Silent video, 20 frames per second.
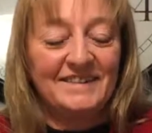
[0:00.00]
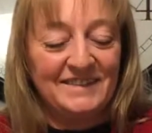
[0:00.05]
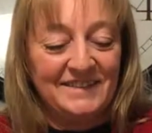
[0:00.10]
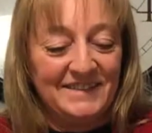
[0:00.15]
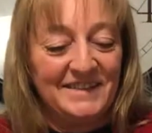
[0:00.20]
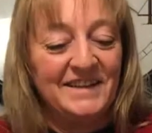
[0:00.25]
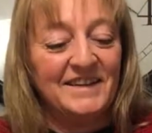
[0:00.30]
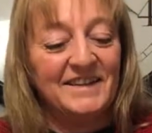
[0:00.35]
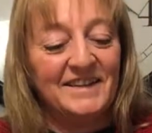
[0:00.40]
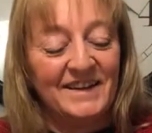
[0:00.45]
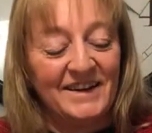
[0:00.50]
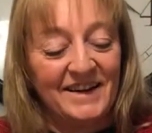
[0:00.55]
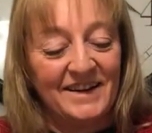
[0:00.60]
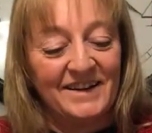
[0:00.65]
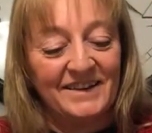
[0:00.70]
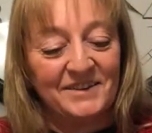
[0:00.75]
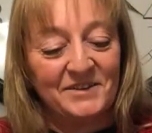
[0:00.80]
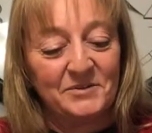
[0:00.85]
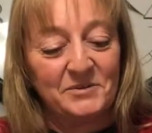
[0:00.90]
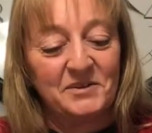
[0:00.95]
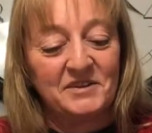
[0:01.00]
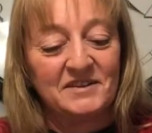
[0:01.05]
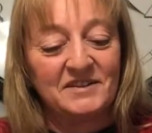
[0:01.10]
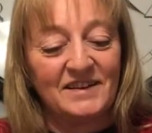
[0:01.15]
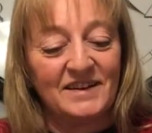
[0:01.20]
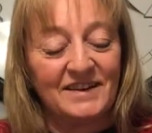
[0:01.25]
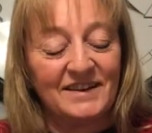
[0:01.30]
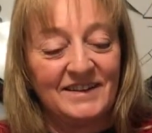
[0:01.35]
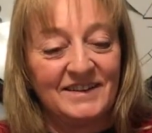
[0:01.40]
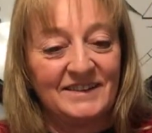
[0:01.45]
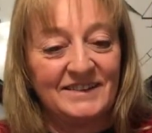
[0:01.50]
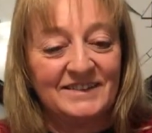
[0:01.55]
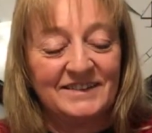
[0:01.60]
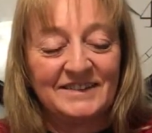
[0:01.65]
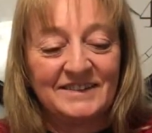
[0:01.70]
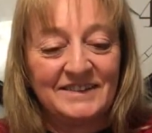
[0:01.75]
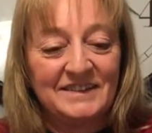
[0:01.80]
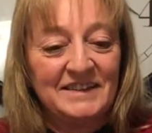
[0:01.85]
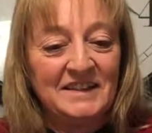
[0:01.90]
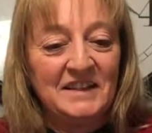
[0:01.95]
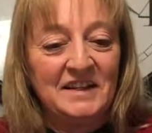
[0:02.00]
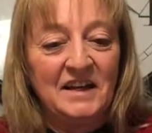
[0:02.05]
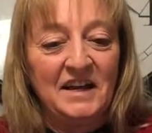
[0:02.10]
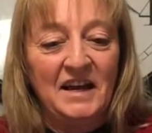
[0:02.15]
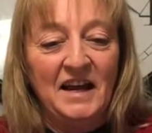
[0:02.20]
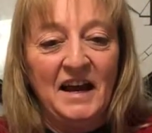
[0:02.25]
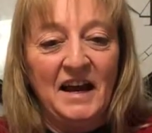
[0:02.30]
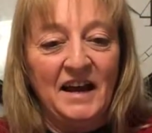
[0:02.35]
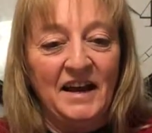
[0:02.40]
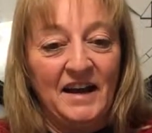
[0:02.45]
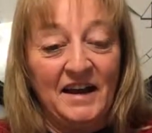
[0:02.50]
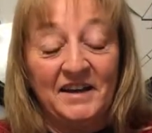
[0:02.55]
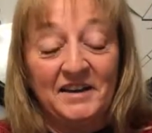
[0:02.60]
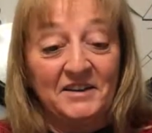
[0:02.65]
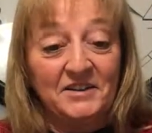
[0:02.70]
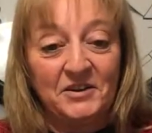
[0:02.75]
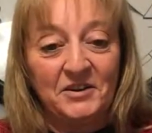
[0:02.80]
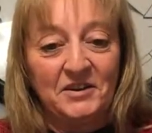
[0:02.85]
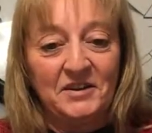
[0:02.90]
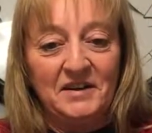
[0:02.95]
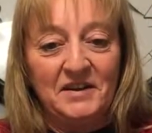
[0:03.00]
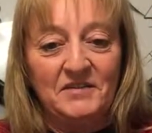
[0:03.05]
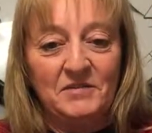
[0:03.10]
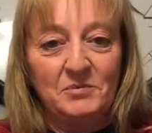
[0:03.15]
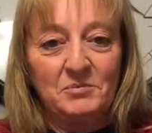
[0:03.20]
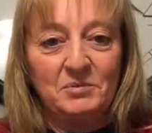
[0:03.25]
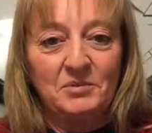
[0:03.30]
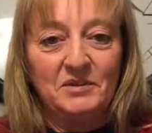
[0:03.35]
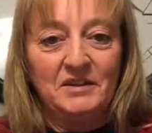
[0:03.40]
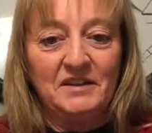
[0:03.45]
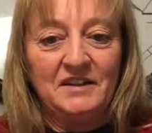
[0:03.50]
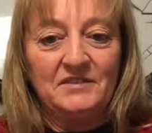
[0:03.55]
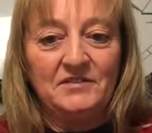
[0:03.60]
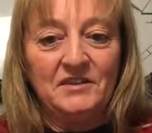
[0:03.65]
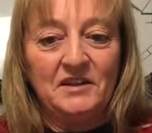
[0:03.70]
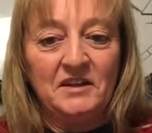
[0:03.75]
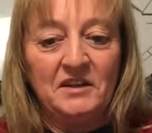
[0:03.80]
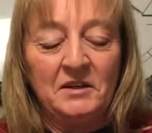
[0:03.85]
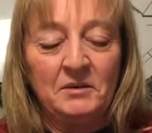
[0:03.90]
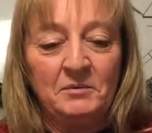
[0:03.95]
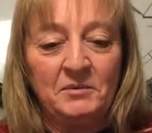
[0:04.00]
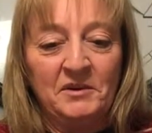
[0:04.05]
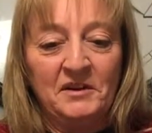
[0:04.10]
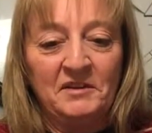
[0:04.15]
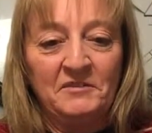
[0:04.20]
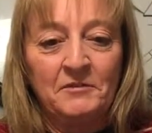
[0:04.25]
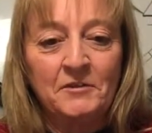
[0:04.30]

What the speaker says: Yeah, that was, I couldn't even believe it. And when I